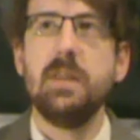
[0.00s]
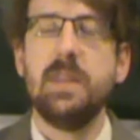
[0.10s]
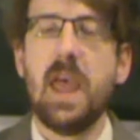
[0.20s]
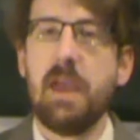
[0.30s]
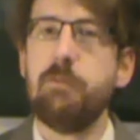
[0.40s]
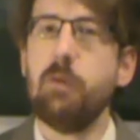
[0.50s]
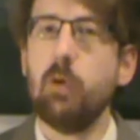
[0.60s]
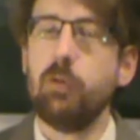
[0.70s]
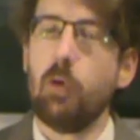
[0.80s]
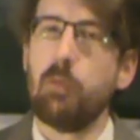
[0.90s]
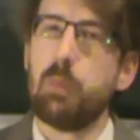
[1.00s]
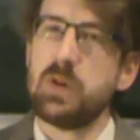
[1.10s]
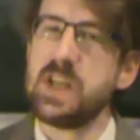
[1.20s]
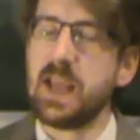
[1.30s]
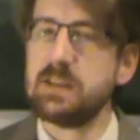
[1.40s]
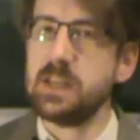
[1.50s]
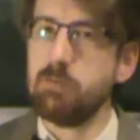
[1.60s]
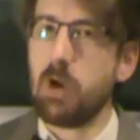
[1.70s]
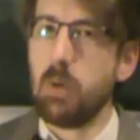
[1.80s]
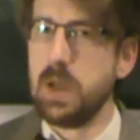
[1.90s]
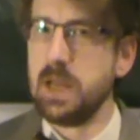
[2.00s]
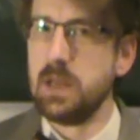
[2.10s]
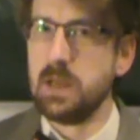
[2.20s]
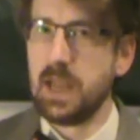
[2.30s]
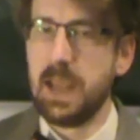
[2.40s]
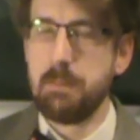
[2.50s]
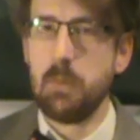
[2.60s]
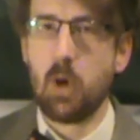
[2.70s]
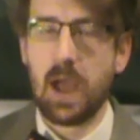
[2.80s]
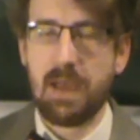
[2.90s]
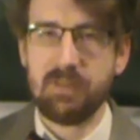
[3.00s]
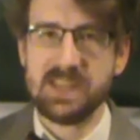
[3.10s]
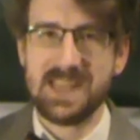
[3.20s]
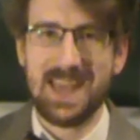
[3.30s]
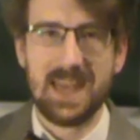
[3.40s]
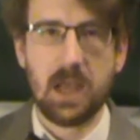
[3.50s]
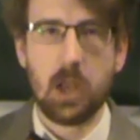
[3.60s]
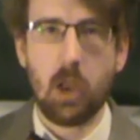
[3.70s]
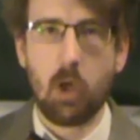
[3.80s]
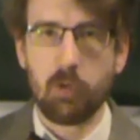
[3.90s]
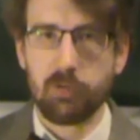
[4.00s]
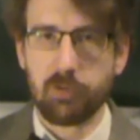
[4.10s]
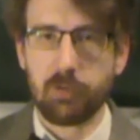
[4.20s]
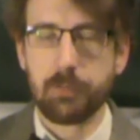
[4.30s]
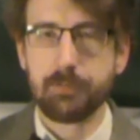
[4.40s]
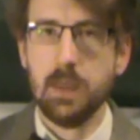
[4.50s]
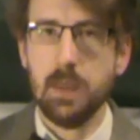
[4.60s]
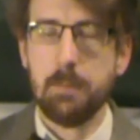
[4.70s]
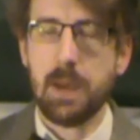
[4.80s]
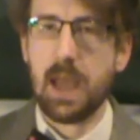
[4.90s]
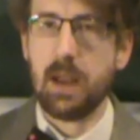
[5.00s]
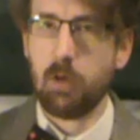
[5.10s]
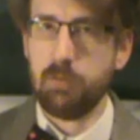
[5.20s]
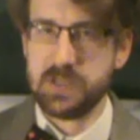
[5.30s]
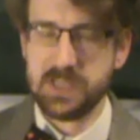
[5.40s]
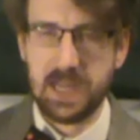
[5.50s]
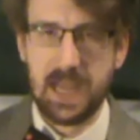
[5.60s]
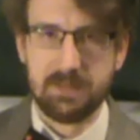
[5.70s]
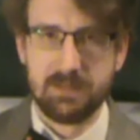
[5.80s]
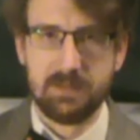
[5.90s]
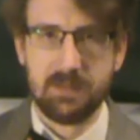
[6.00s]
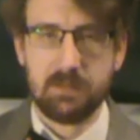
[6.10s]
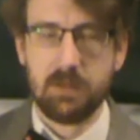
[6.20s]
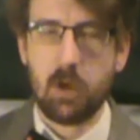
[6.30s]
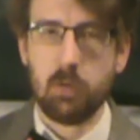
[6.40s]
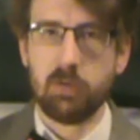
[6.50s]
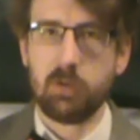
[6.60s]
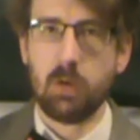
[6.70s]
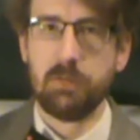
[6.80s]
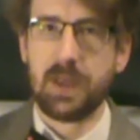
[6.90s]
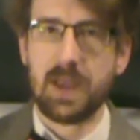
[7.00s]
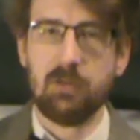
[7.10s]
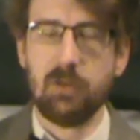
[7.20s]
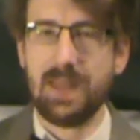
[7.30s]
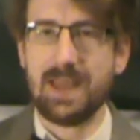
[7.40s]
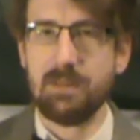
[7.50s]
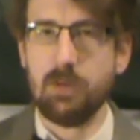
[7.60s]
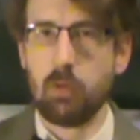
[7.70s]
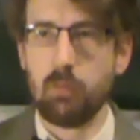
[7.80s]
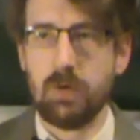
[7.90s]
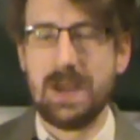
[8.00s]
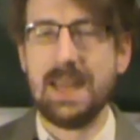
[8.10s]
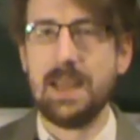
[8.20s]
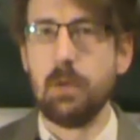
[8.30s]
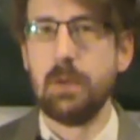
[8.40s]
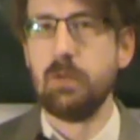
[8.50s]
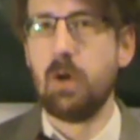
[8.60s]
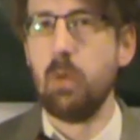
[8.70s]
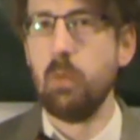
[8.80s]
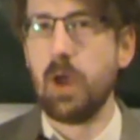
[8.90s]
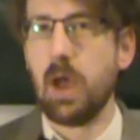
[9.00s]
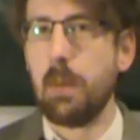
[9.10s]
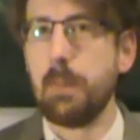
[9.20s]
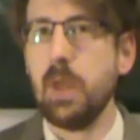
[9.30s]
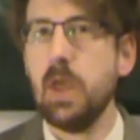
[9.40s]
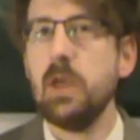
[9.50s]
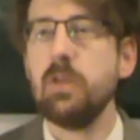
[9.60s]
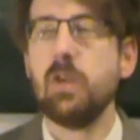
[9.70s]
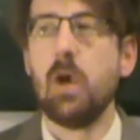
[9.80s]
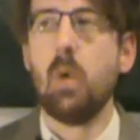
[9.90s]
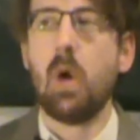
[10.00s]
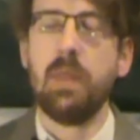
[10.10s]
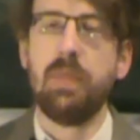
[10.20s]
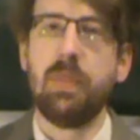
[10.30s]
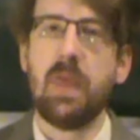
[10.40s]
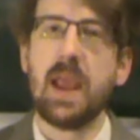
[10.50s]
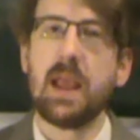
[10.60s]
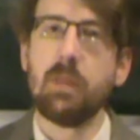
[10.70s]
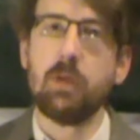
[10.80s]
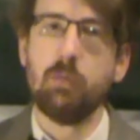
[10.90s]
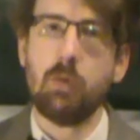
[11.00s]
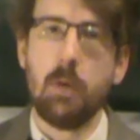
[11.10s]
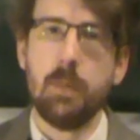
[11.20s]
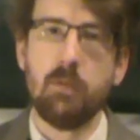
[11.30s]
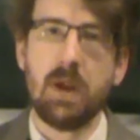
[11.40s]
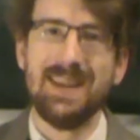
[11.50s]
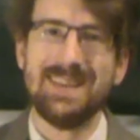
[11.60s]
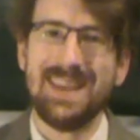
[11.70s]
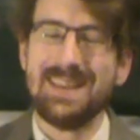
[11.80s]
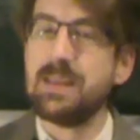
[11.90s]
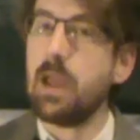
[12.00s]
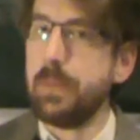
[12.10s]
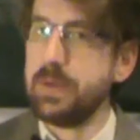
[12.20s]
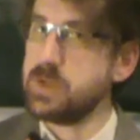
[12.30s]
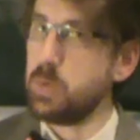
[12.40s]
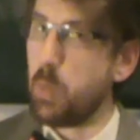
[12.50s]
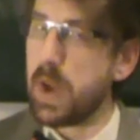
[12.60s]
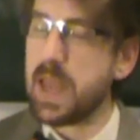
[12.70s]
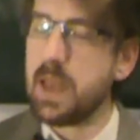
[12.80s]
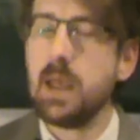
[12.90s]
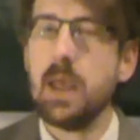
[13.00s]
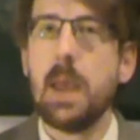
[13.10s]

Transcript: therefore, sort of protecting Rowan in him not having to eat a loss. But obviously, as this is no disqualification, that's not really going to hold up. So I think that Roman Reigns is going to win